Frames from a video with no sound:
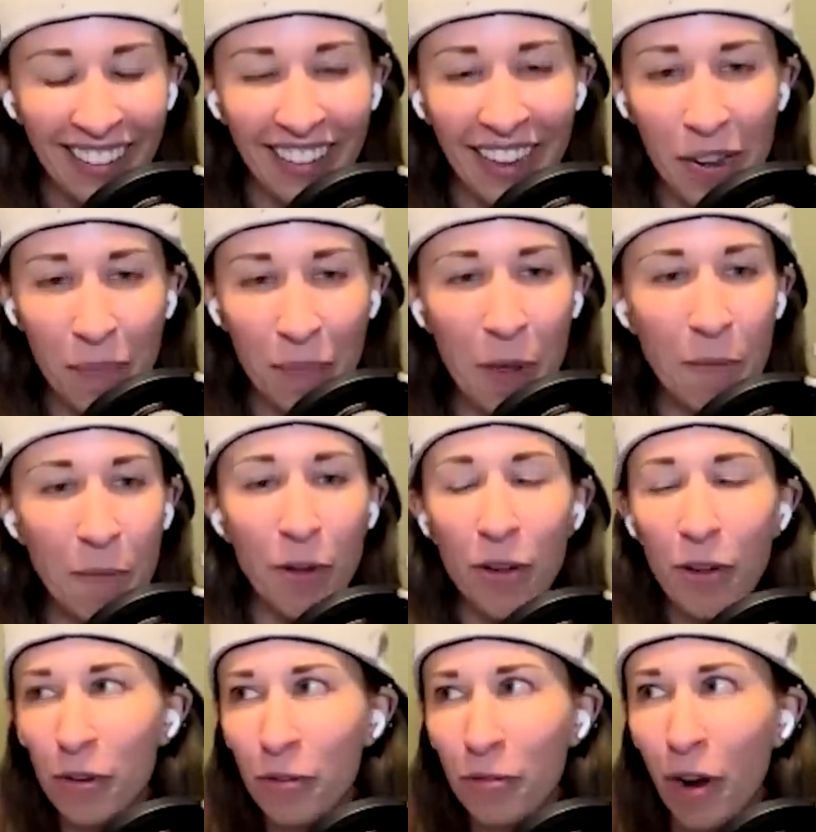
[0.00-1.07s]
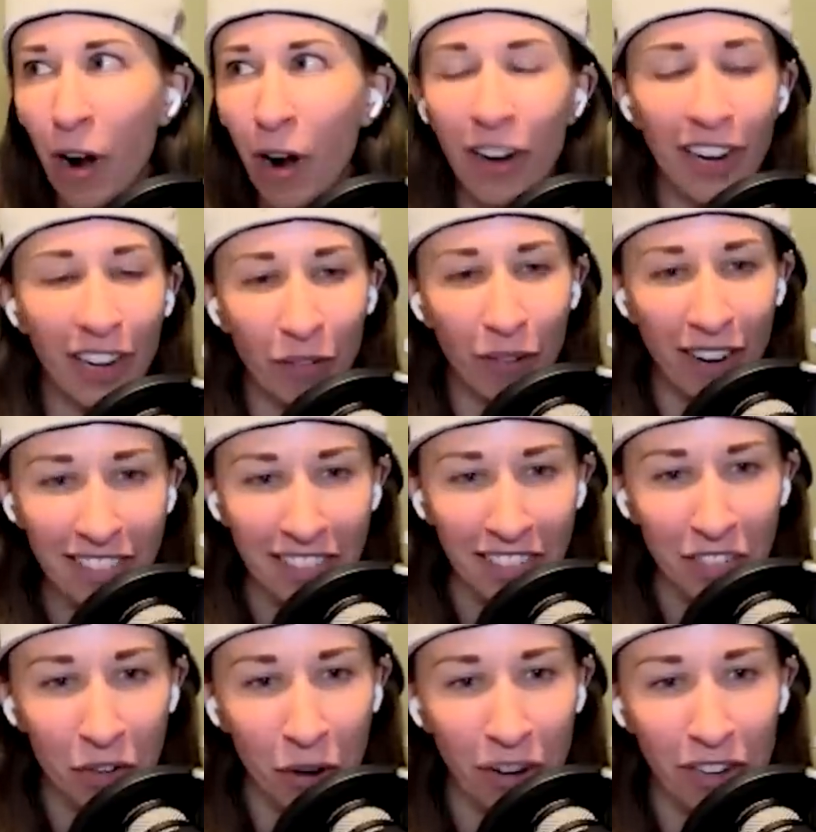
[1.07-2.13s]
Like people who aren't in
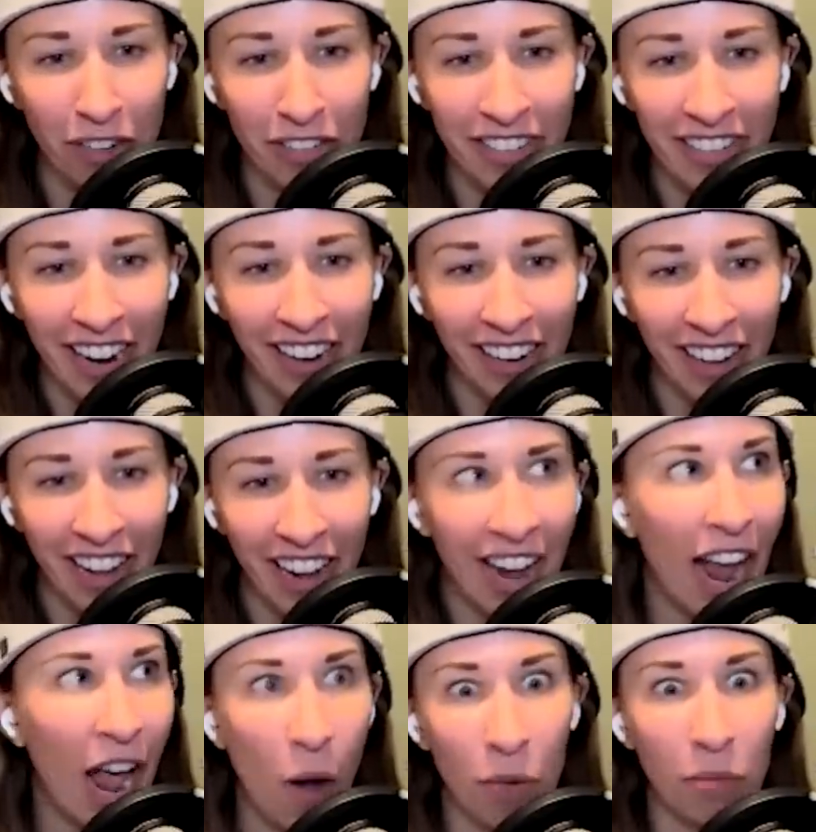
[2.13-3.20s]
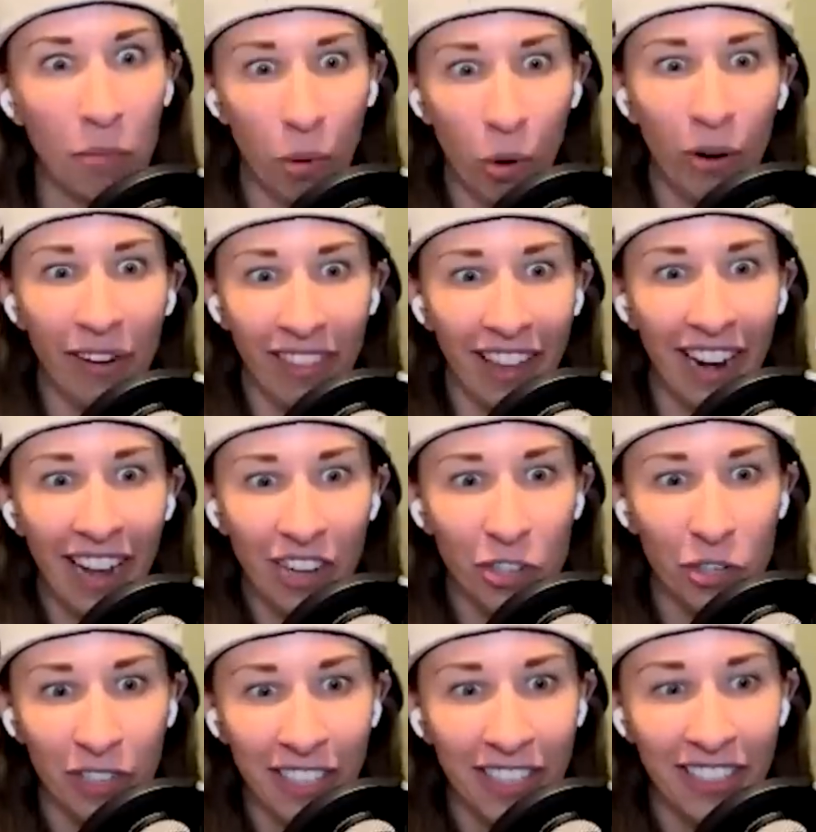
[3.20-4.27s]
wrestling don't understand like how important that
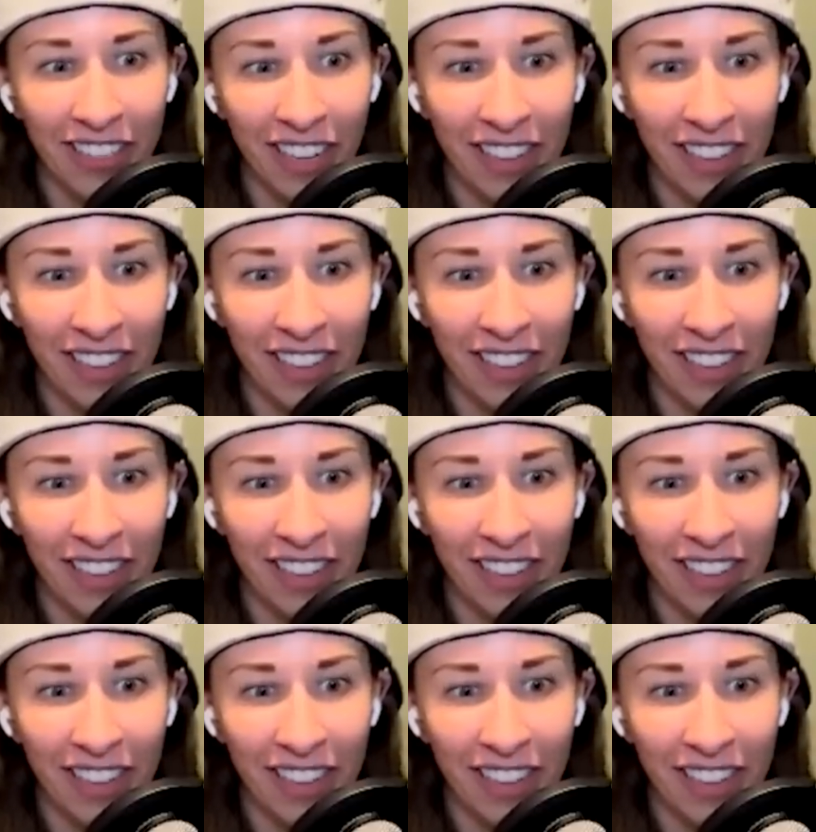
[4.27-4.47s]
actually is.